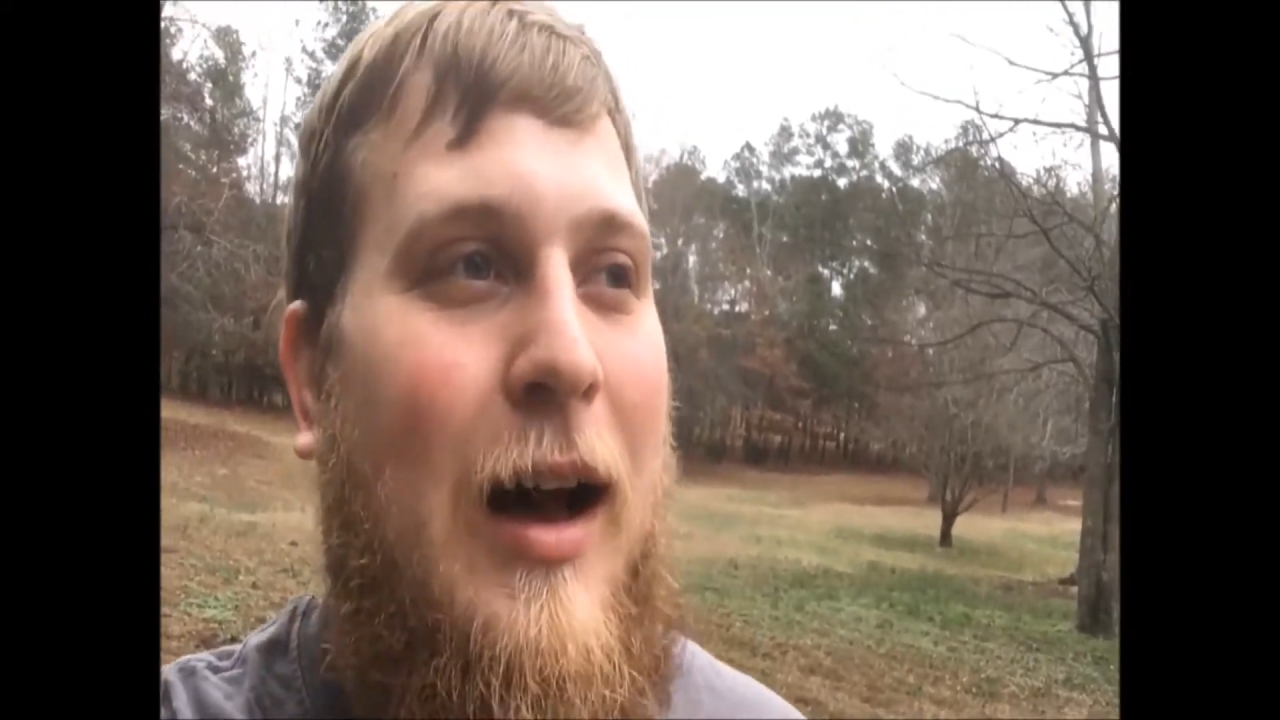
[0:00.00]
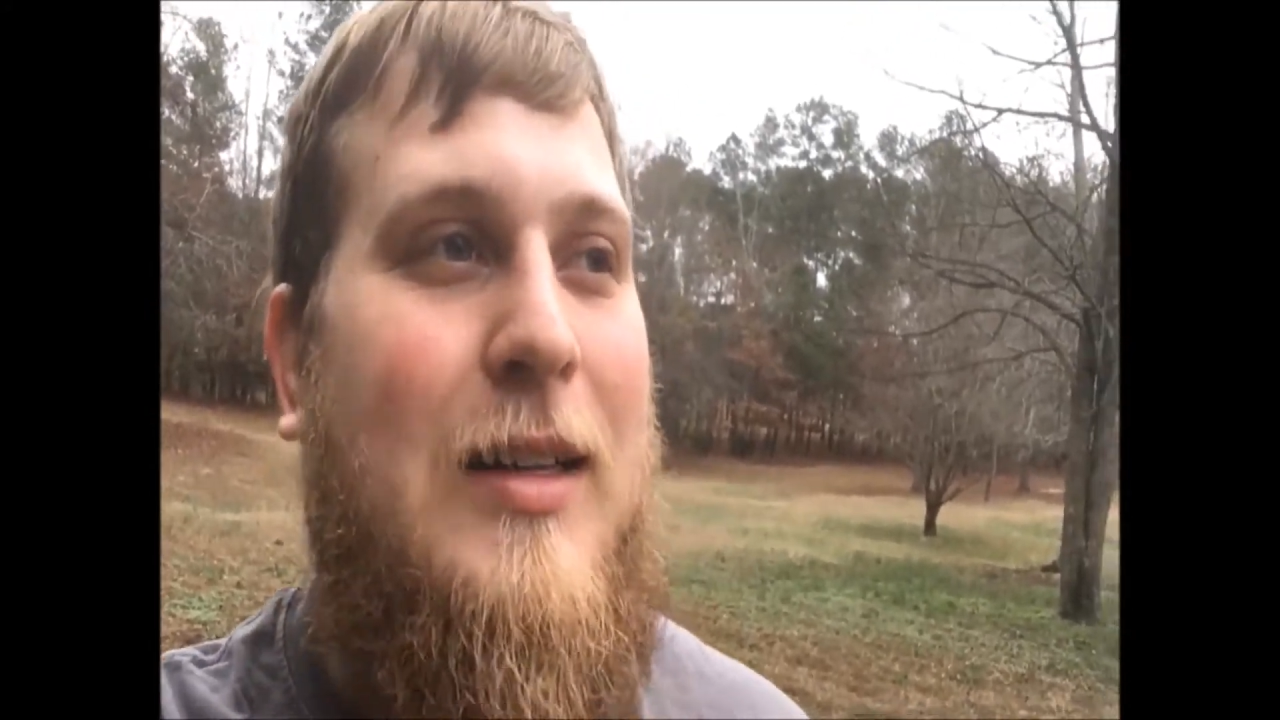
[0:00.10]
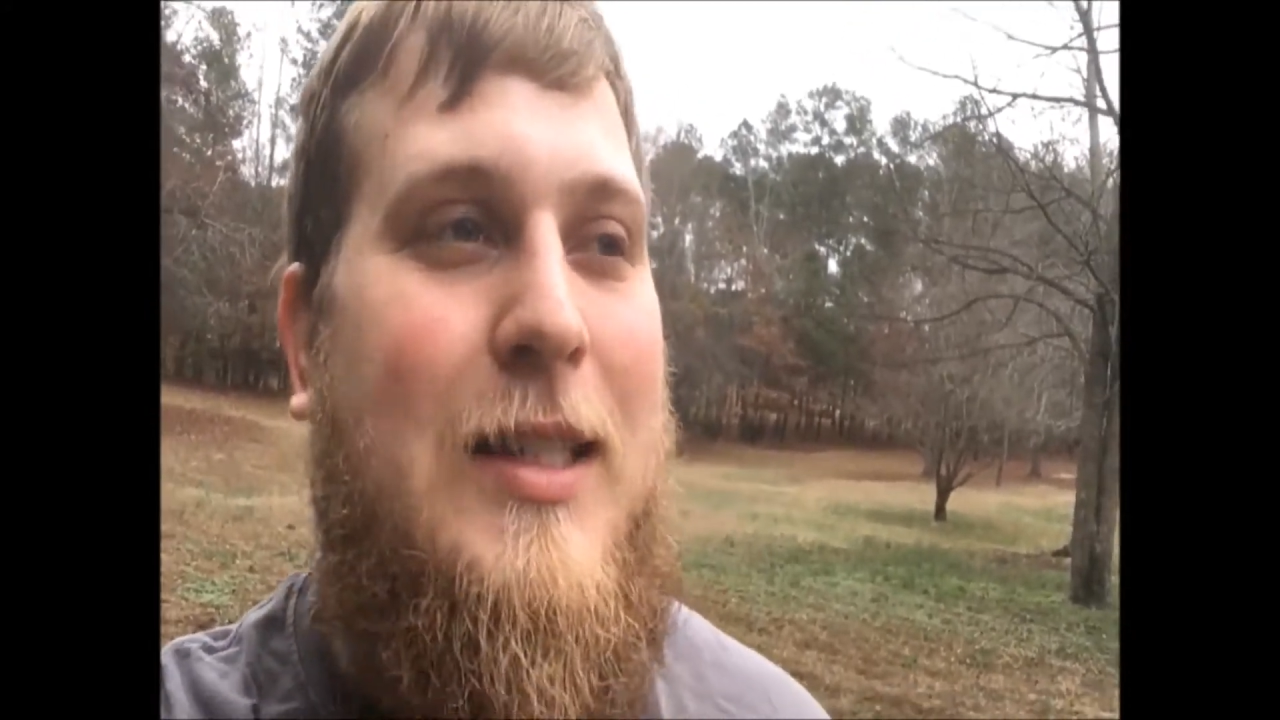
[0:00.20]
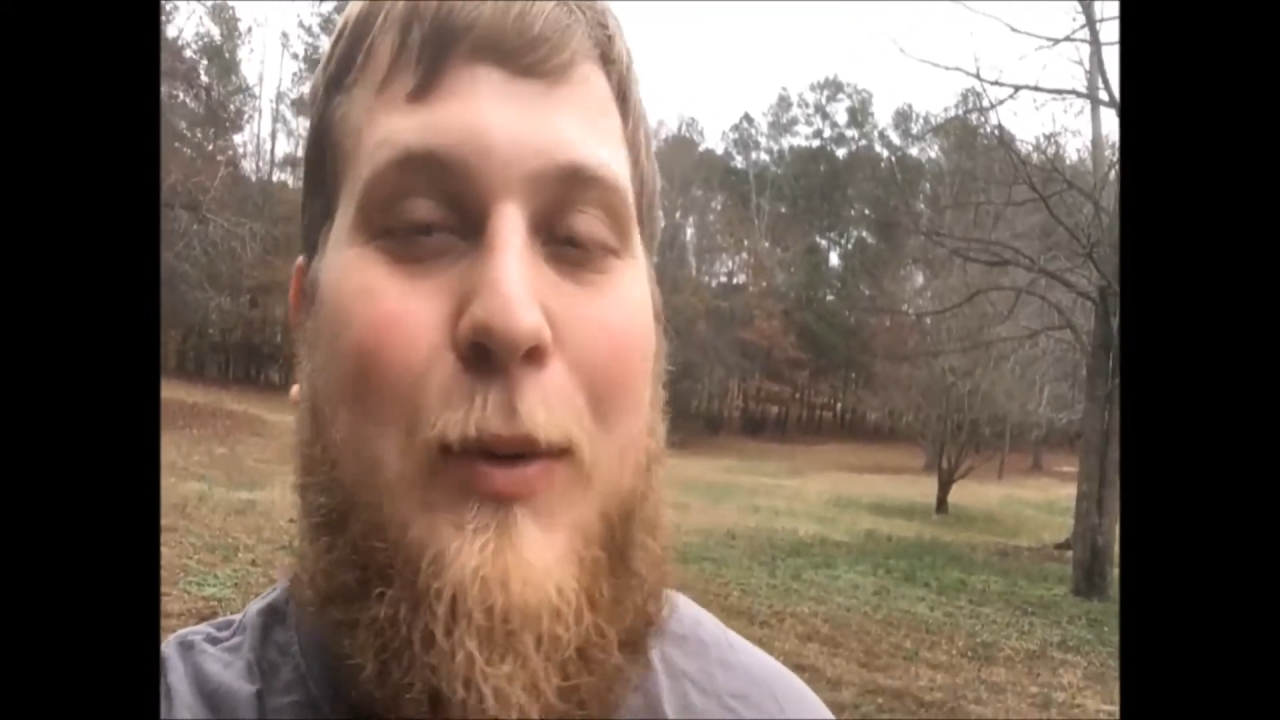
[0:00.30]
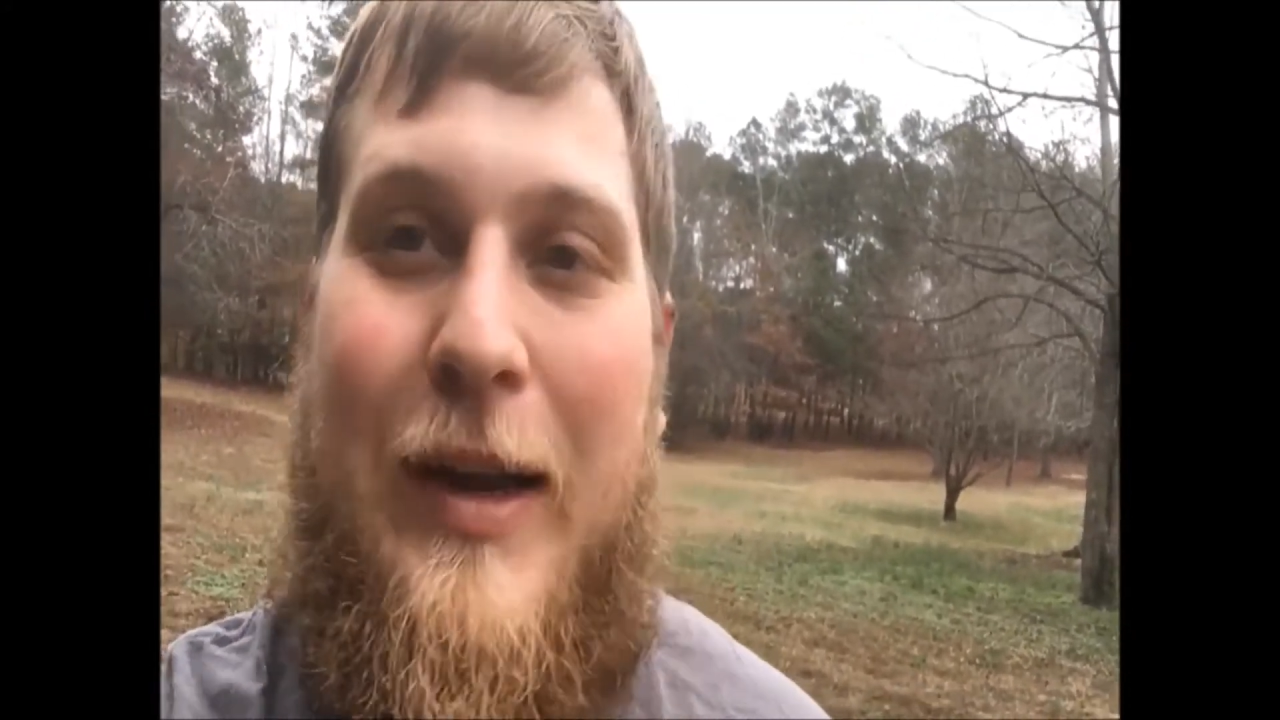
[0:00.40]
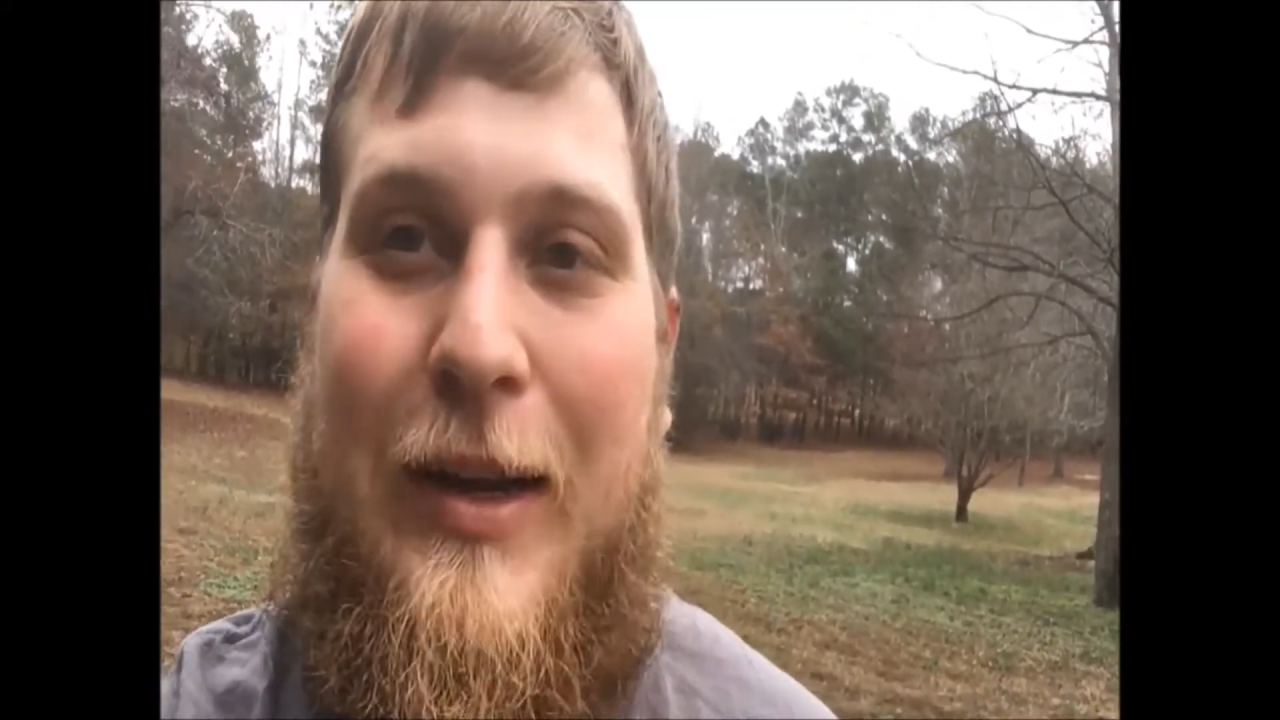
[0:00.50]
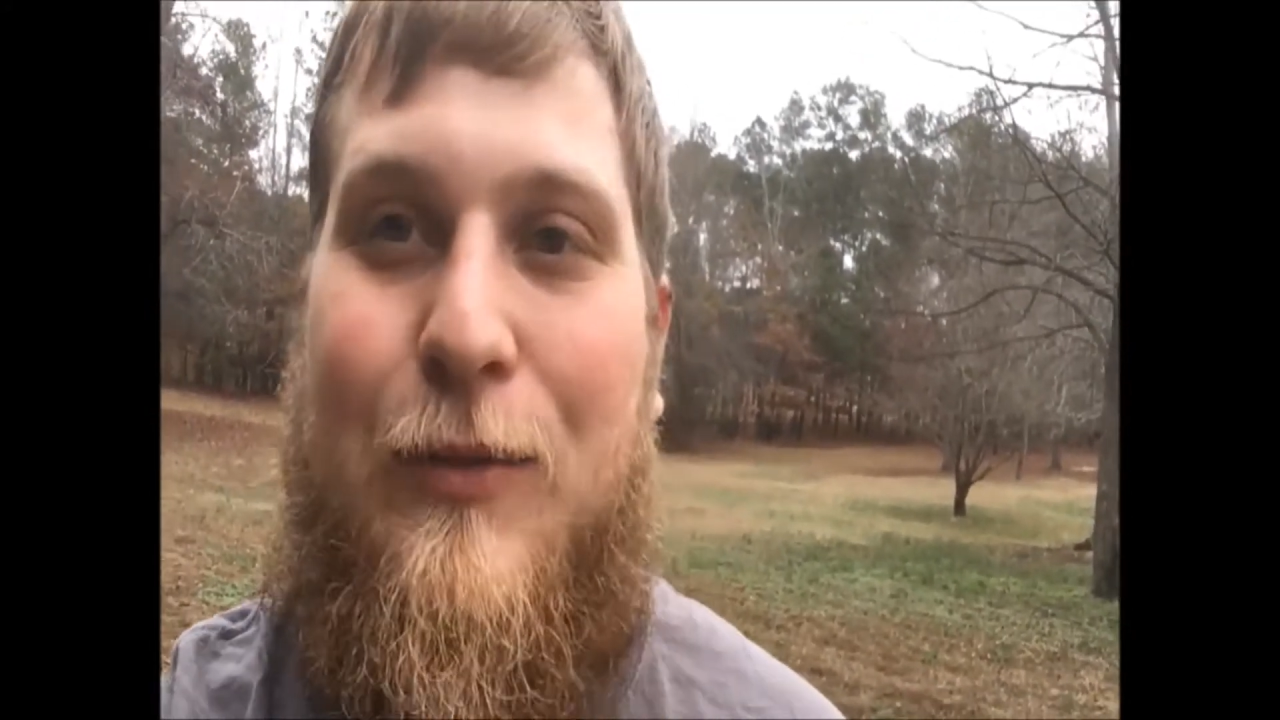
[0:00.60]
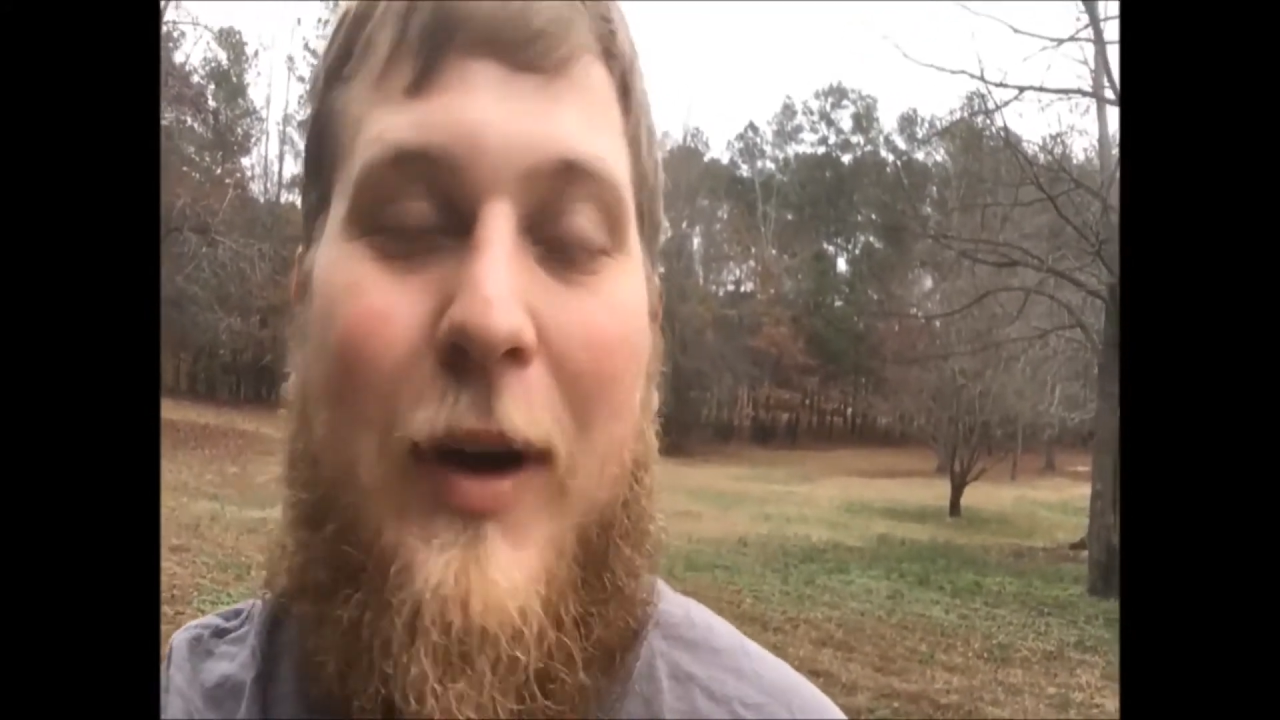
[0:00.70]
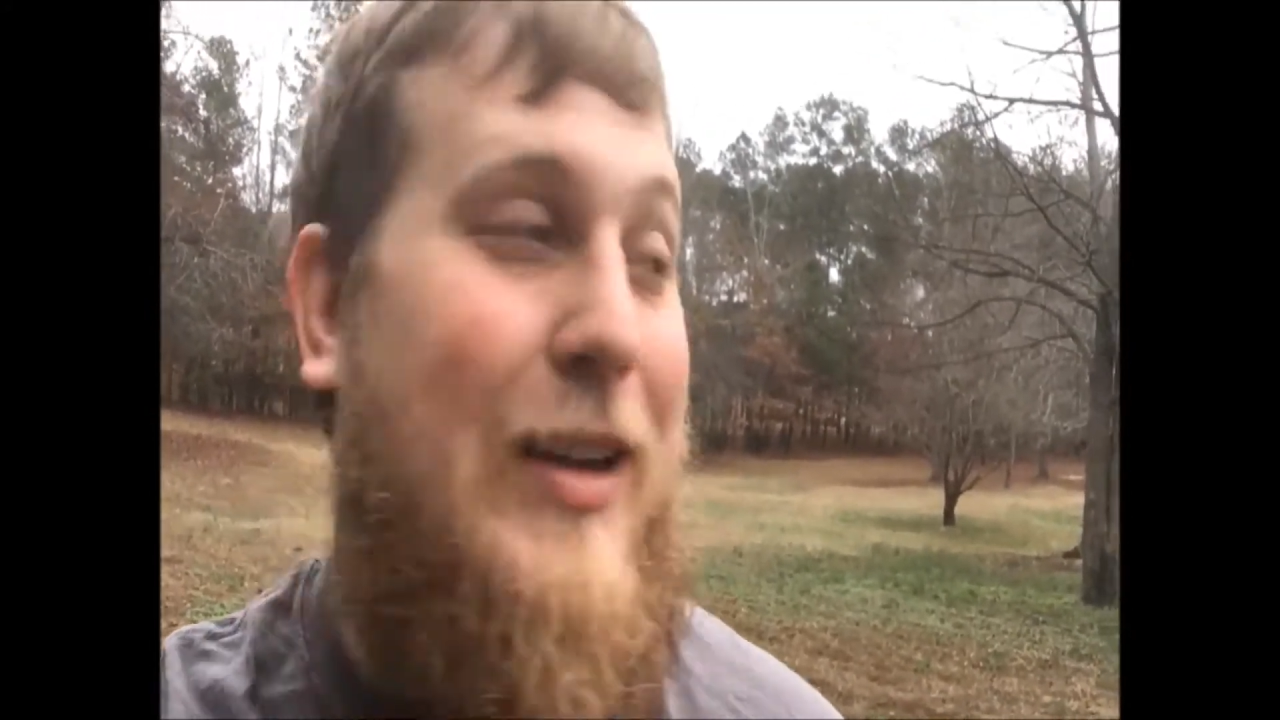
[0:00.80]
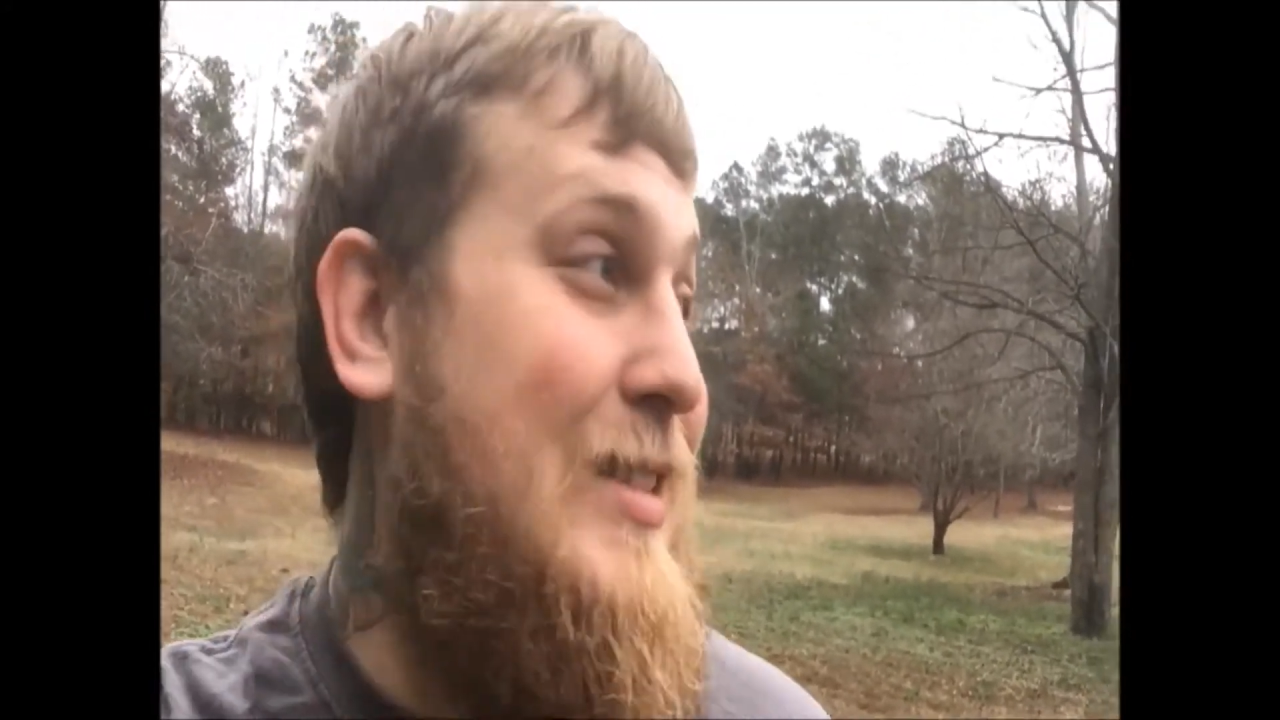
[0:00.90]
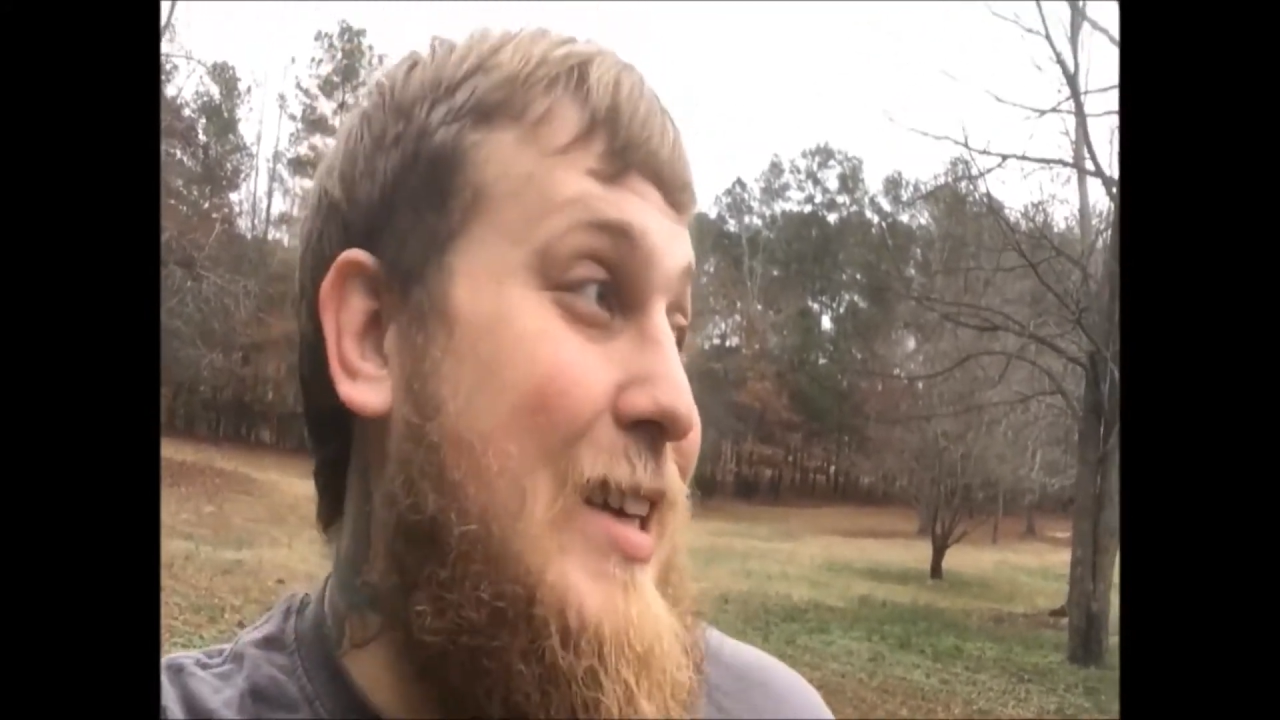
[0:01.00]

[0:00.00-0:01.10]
I'll see what I can find.